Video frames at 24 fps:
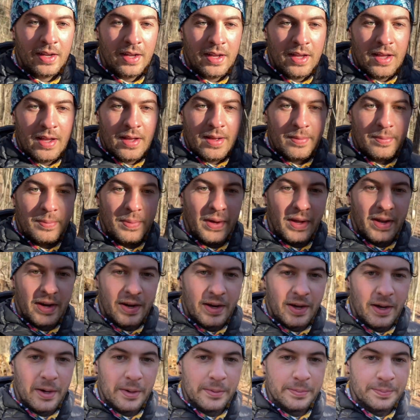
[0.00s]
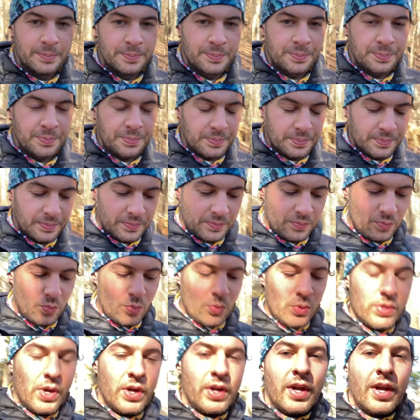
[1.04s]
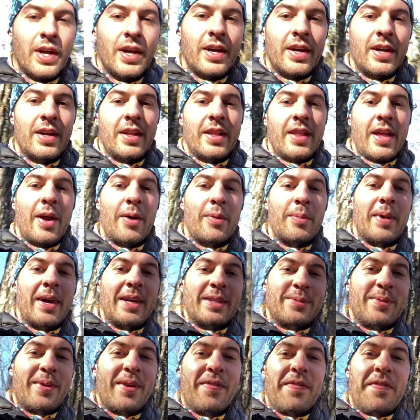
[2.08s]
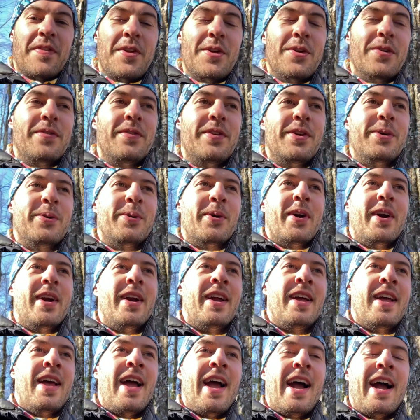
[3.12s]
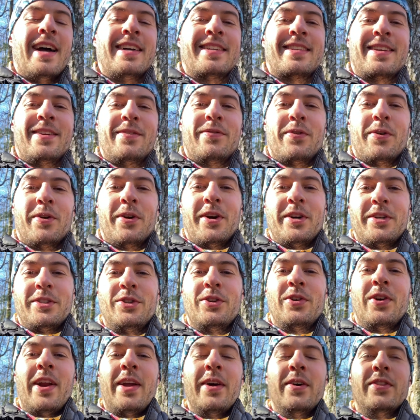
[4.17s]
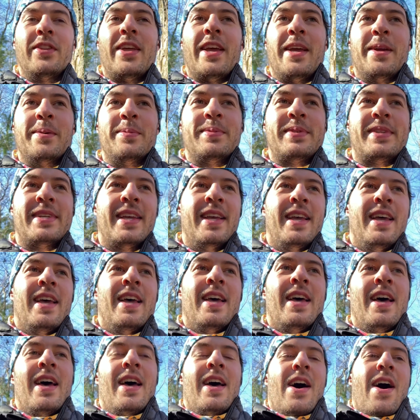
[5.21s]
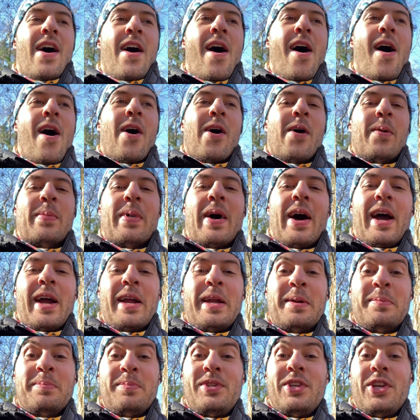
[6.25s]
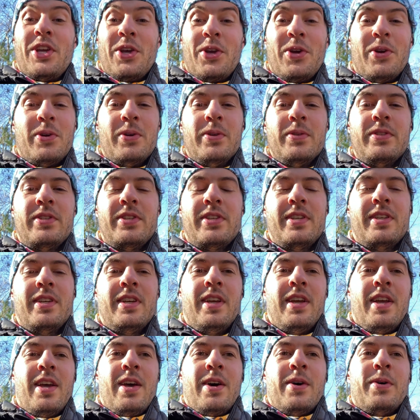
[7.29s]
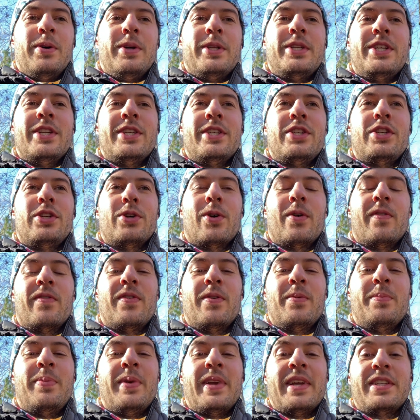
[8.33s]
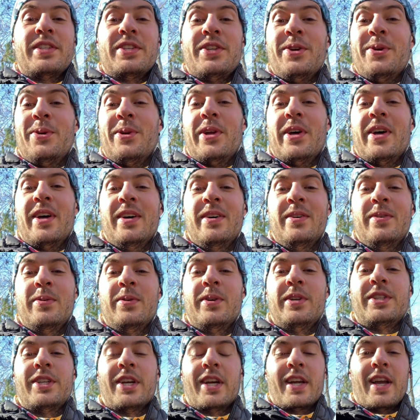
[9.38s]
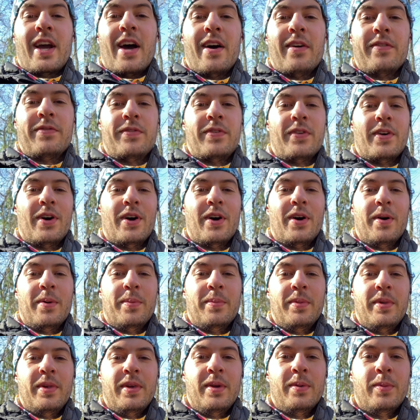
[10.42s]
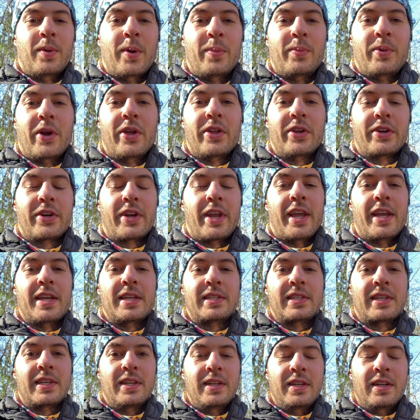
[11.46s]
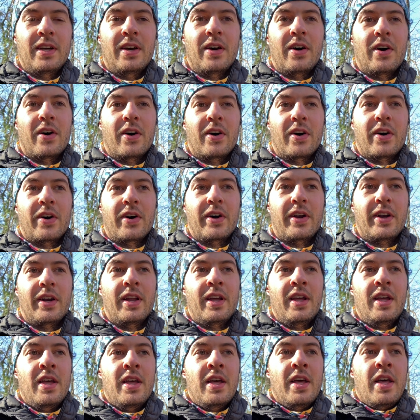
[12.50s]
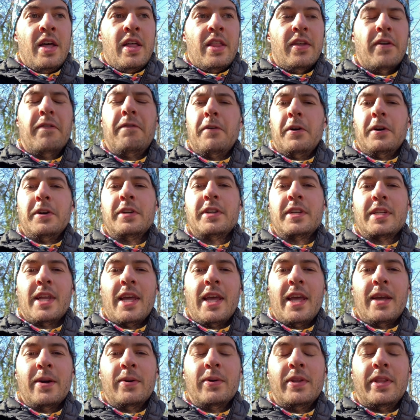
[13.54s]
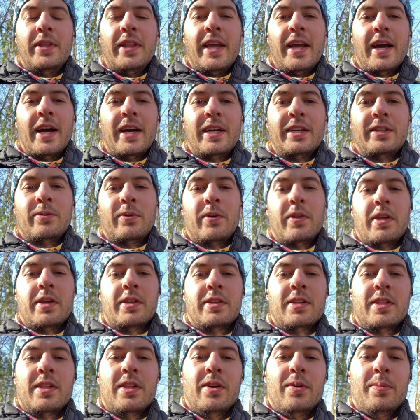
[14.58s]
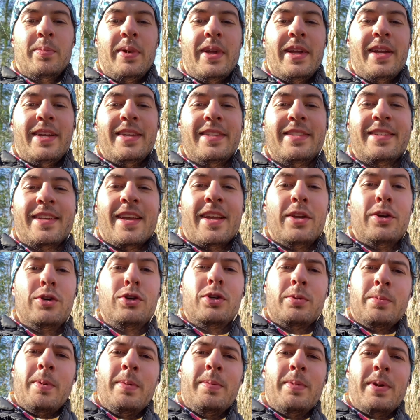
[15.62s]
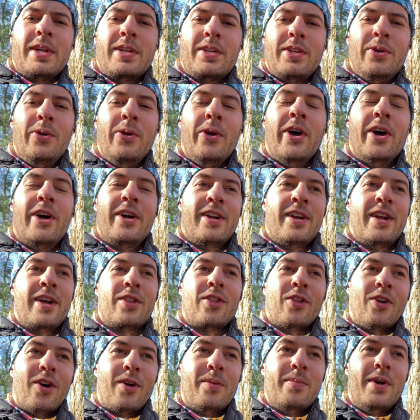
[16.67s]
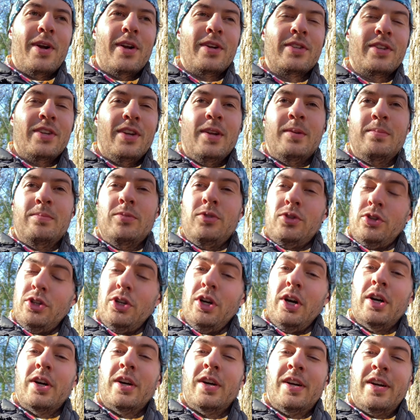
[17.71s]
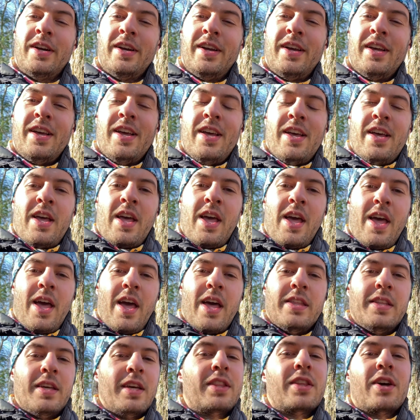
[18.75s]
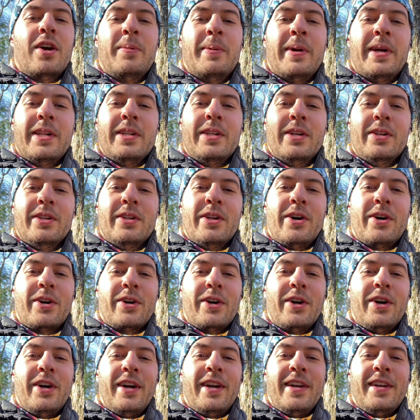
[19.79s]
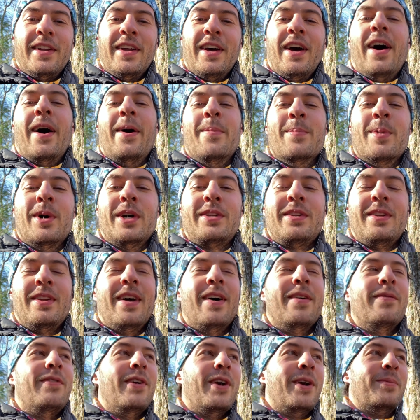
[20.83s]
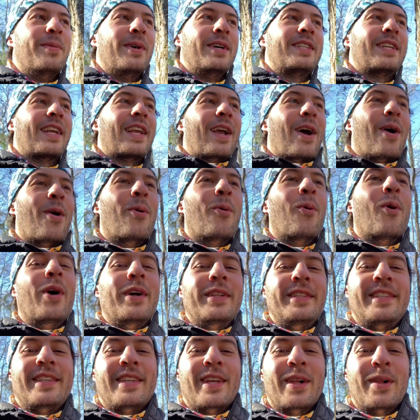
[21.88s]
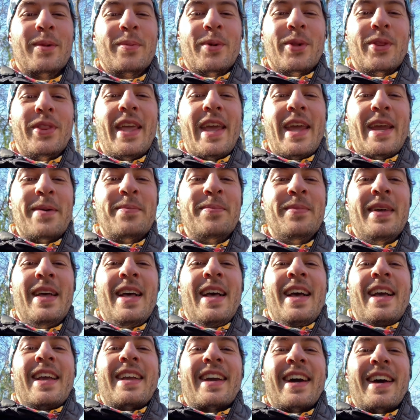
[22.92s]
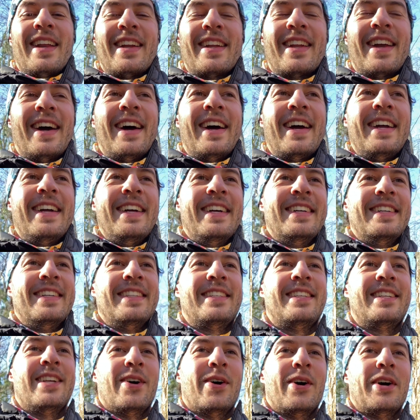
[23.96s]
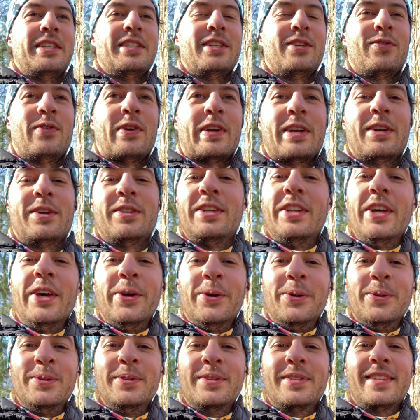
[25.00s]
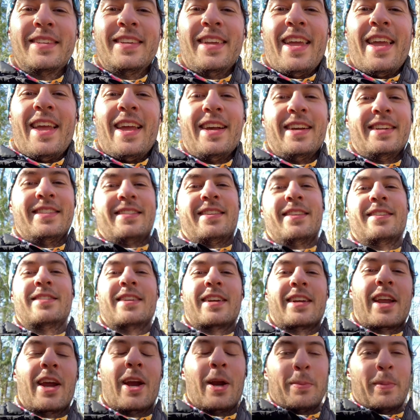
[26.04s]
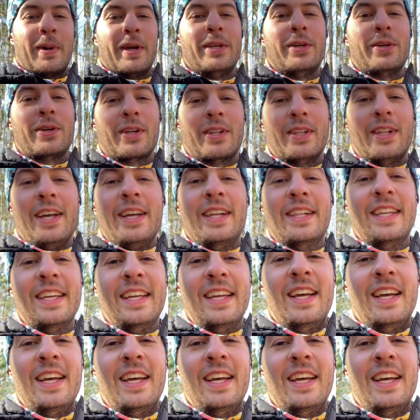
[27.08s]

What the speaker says: But that reminds me, a few of you were asking for our trail names. I am Tunes, which is short for Big Tuna, which I got from my brother Kason on the first day when they hiked with us a little bit. He said, "You should be Big Tuna." And I thought about it, said, "Sure." And then I thought about it a little longer, and I'm very much like a one-syllable name kind of guy. So I just figured Tunes. And since I carry my ukulele,